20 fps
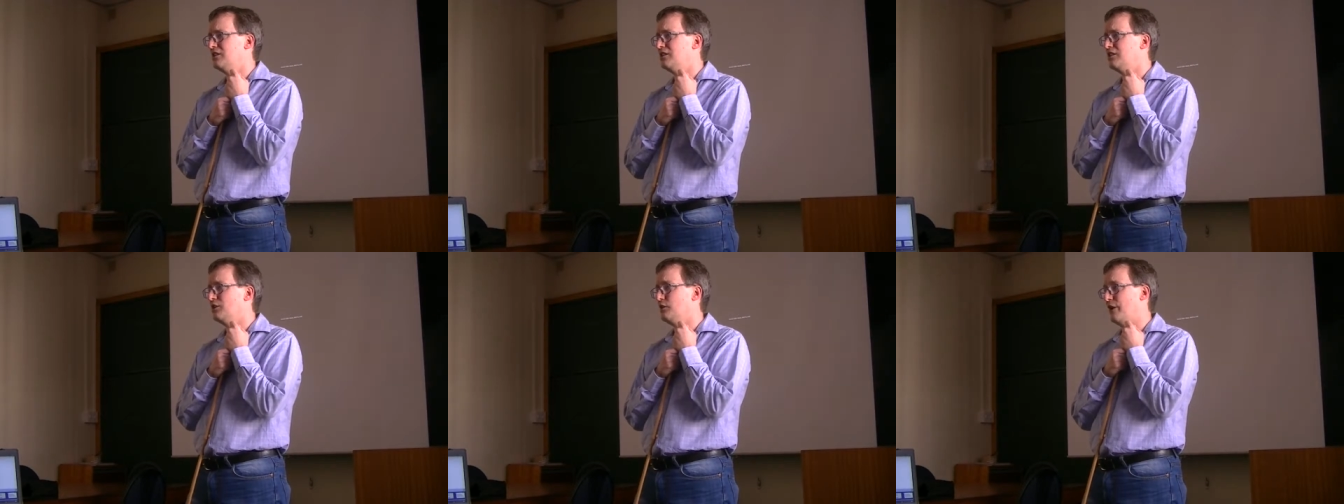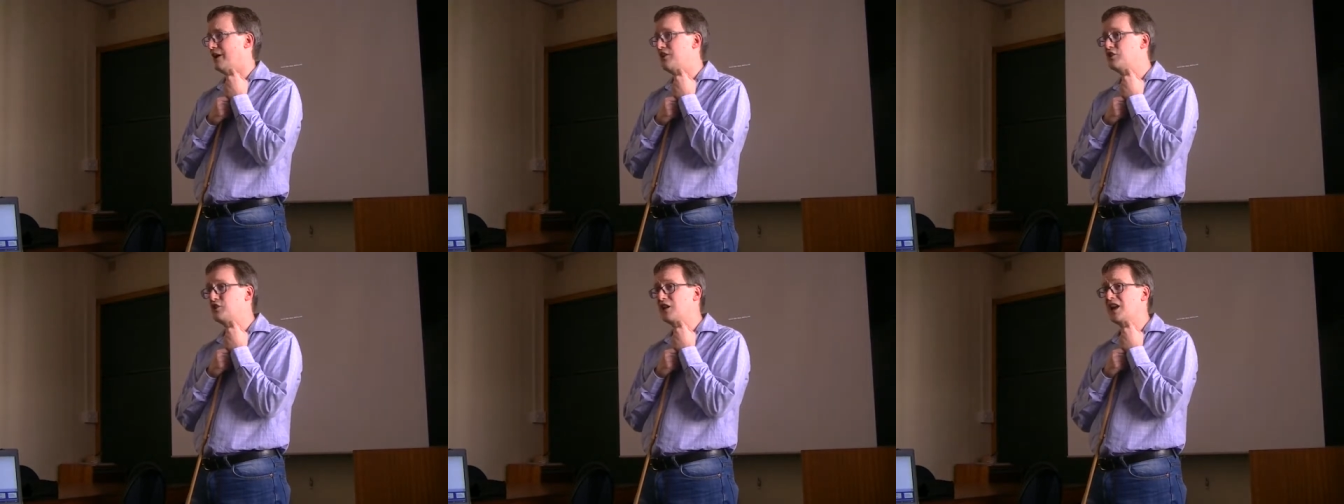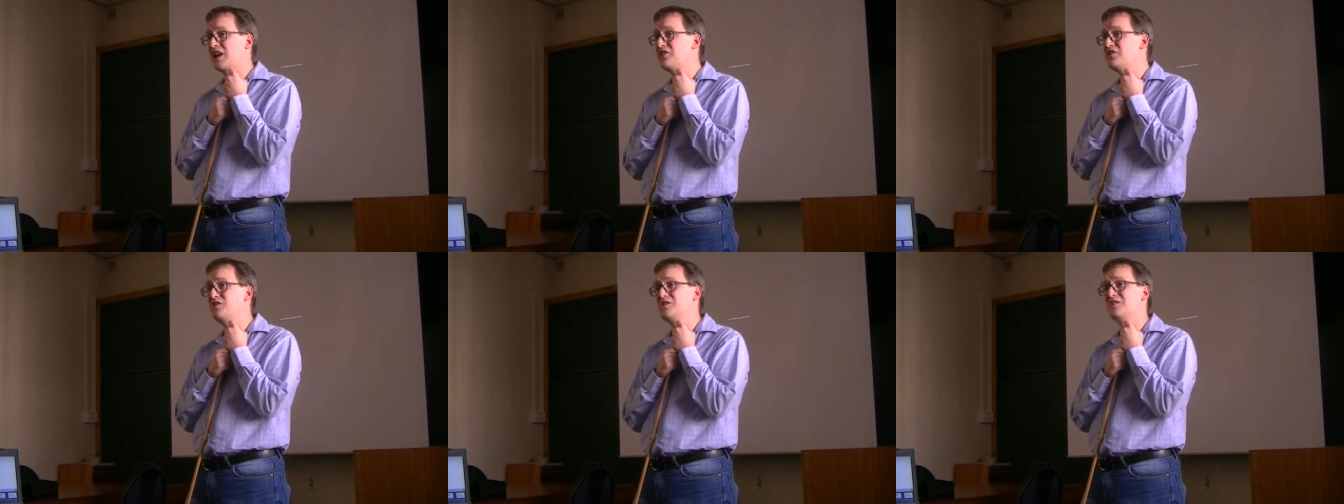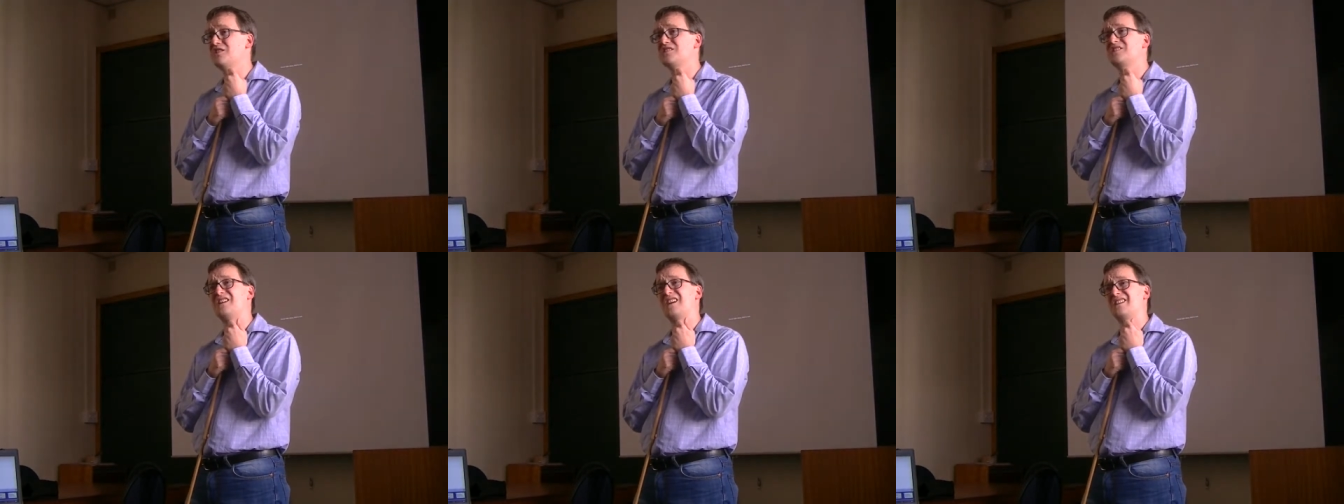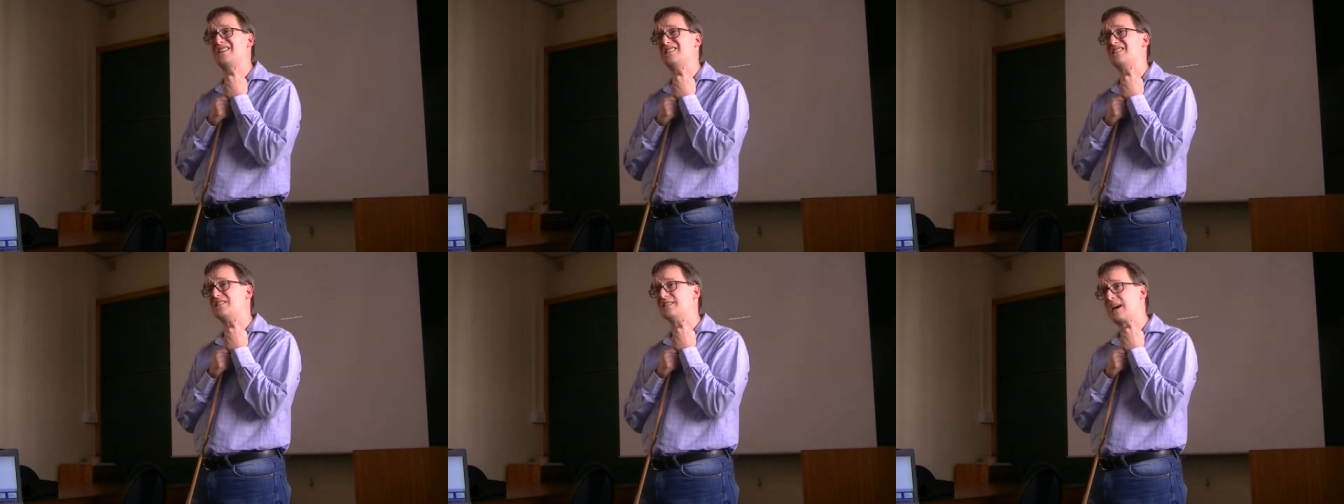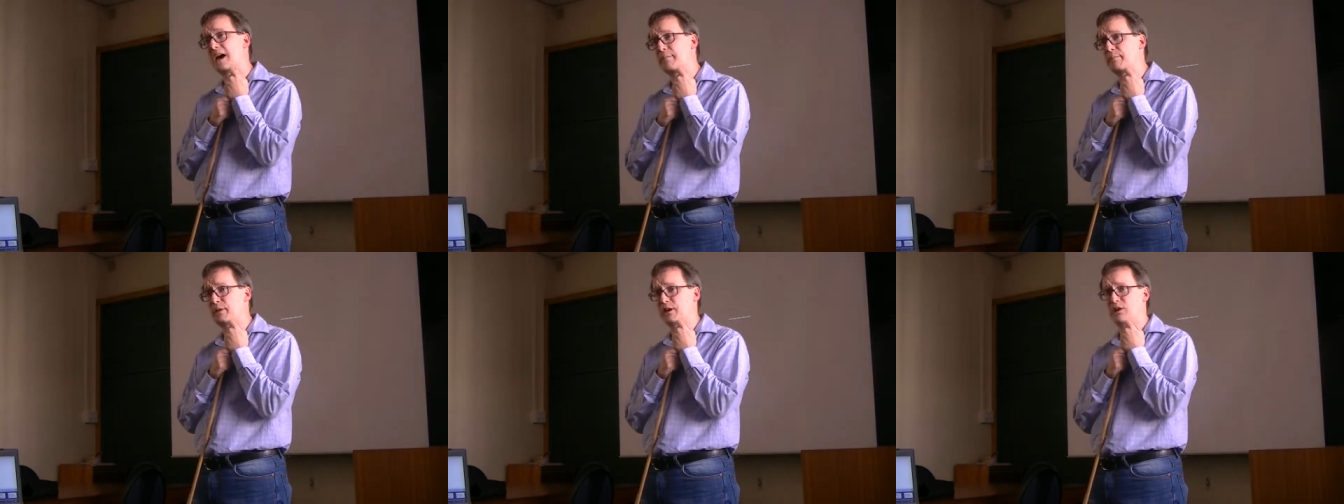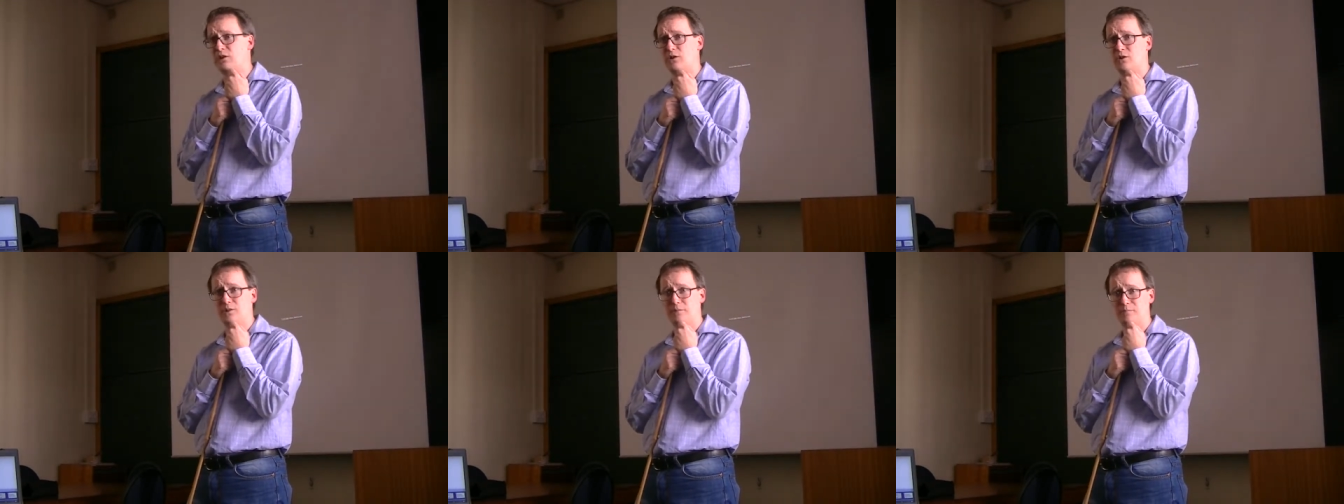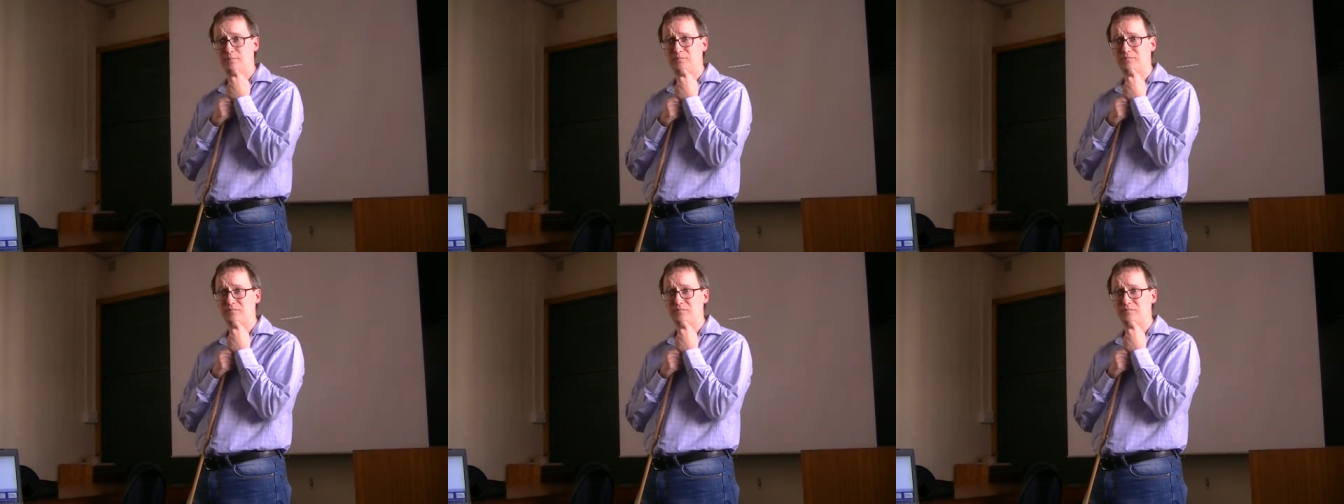Your education does not stop here.